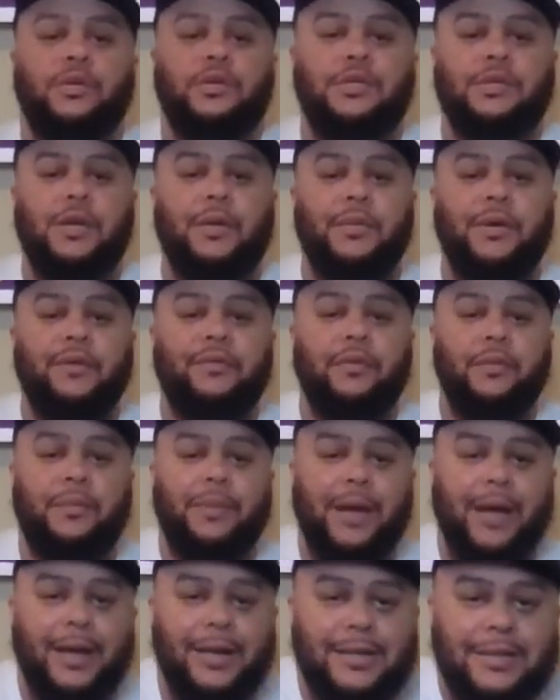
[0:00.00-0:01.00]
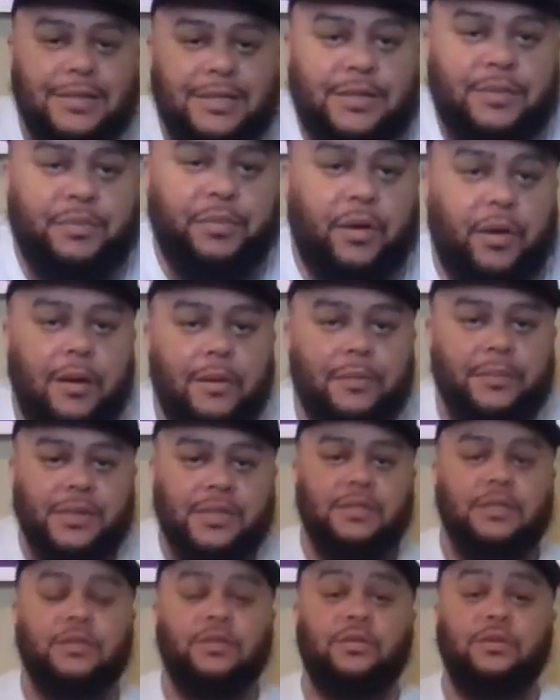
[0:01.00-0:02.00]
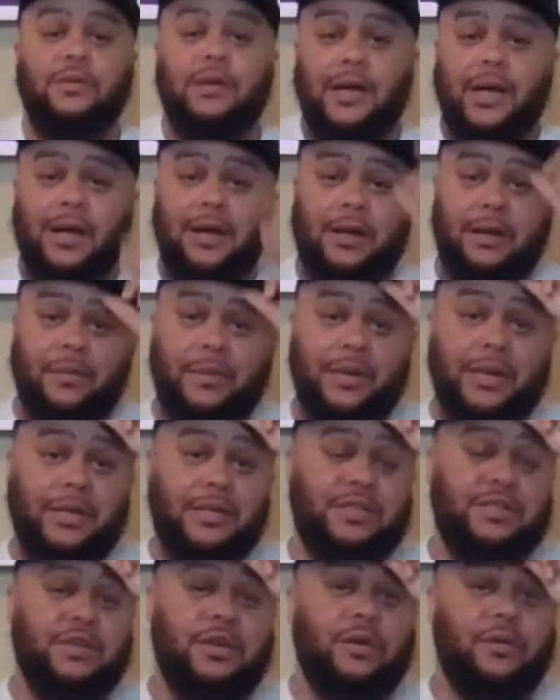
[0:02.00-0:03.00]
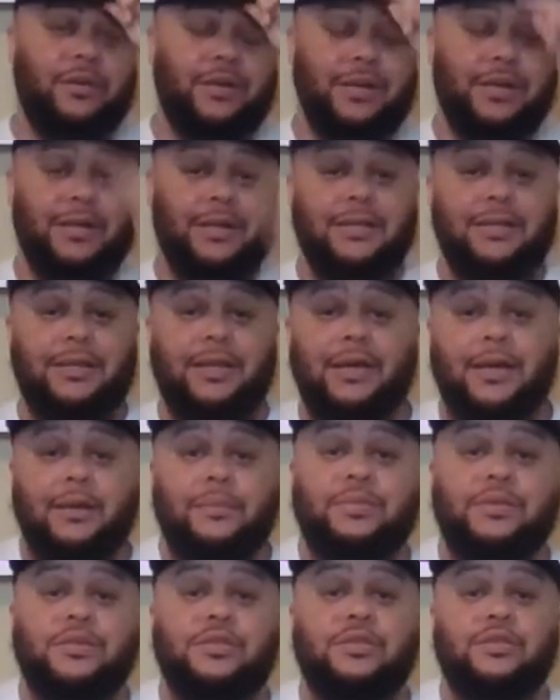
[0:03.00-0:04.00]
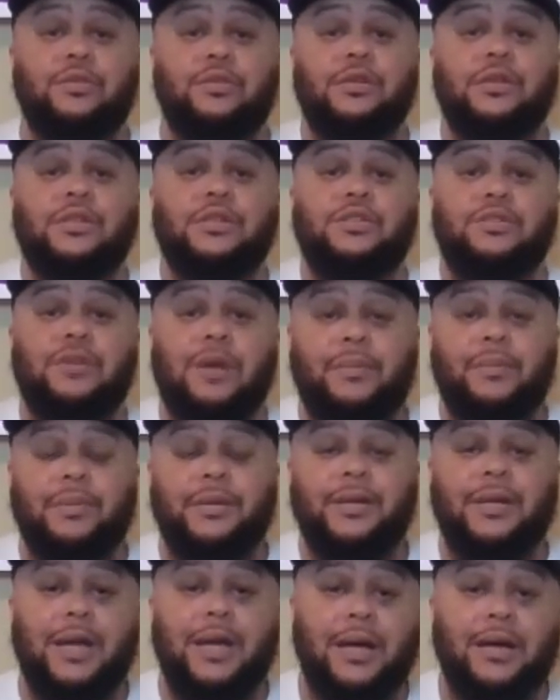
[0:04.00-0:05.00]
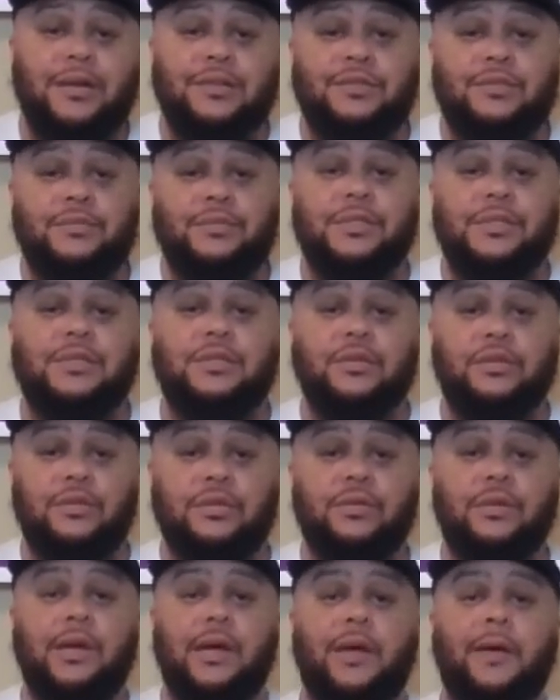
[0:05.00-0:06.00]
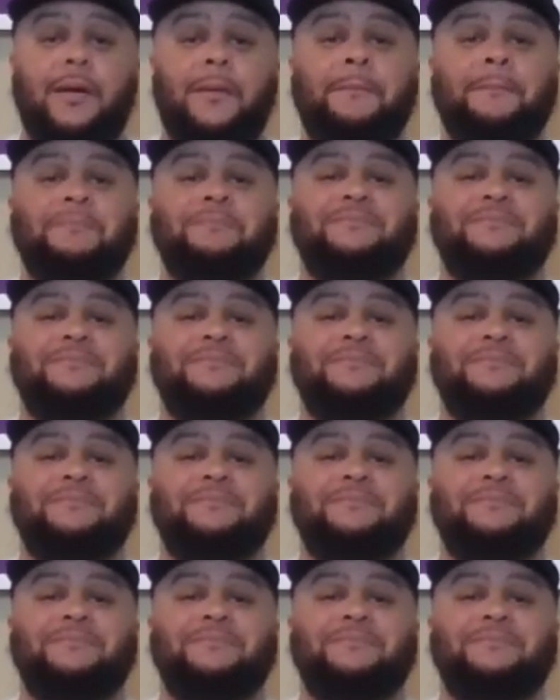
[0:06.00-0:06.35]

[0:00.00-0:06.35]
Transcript: What's up, everybody? It's your boy, Mr. Dugar, coming at y'all with another episode of Dropping Dimes with Mr. Dugar.